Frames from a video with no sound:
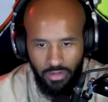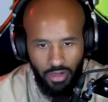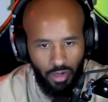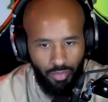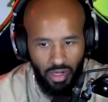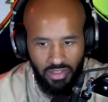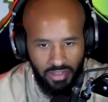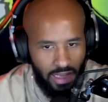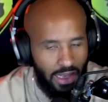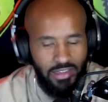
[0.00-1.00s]
Derek
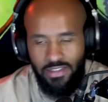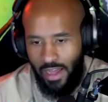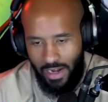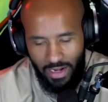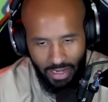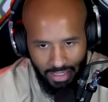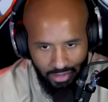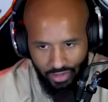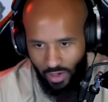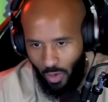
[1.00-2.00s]
Brunson's head's not in it. He's
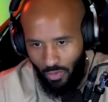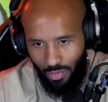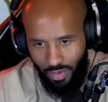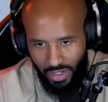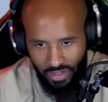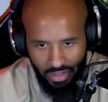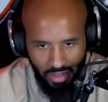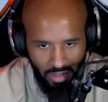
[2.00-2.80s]
just all over the place.